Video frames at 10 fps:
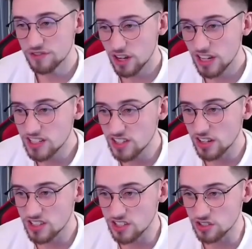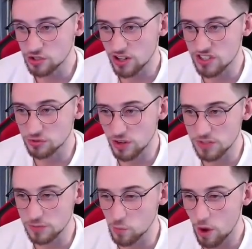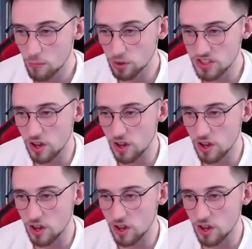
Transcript: fucking scientist tries to res me one more